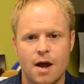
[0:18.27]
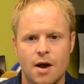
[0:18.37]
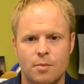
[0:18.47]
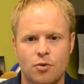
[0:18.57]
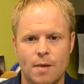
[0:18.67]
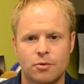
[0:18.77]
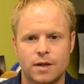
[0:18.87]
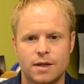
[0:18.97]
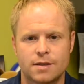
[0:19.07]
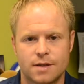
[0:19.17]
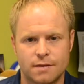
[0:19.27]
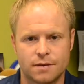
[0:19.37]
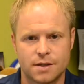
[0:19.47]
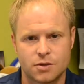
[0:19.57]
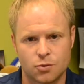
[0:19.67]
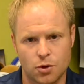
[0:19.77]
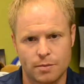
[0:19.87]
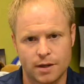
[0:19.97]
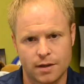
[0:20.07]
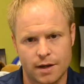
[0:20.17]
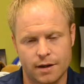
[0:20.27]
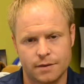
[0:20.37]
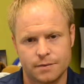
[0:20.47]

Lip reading: how to properly and safely store baled hay.